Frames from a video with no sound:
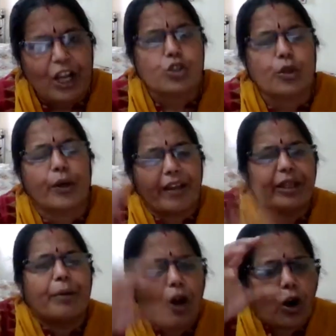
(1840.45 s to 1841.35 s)
So give
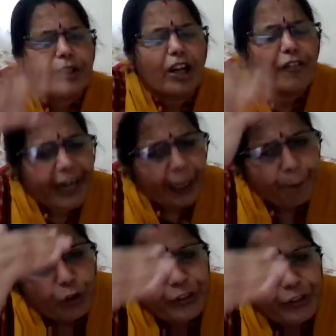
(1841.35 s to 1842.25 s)
them lot of
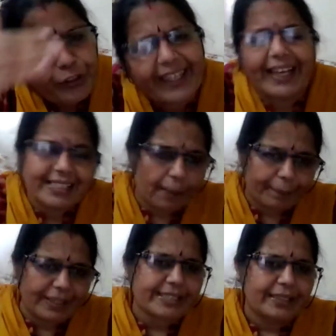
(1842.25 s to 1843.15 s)
hypothetical
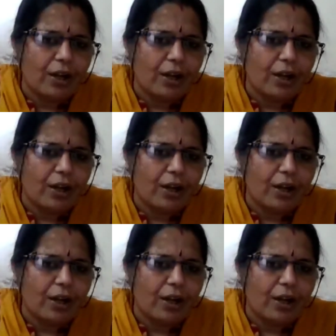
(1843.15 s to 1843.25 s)
examples